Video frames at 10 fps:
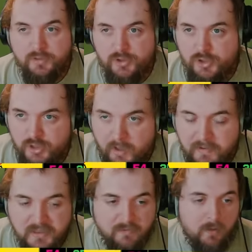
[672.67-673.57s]
has just
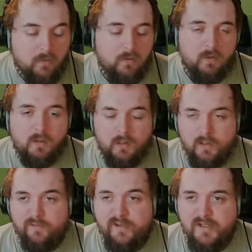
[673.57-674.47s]
come into bowl.
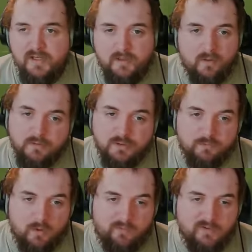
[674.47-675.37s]
He didn't go to
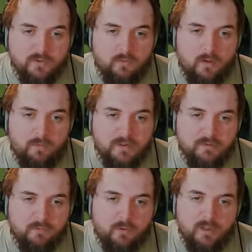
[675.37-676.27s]
private school. I'll be
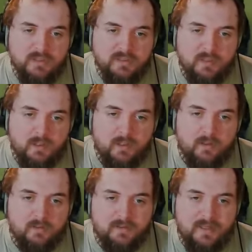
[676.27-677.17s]
surprised.
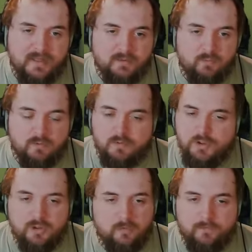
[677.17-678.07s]
That's what...
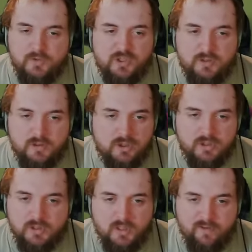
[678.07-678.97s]
Do you not...
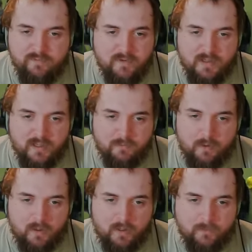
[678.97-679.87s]
Just give me the leg
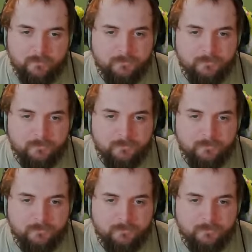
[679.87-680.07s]
bye.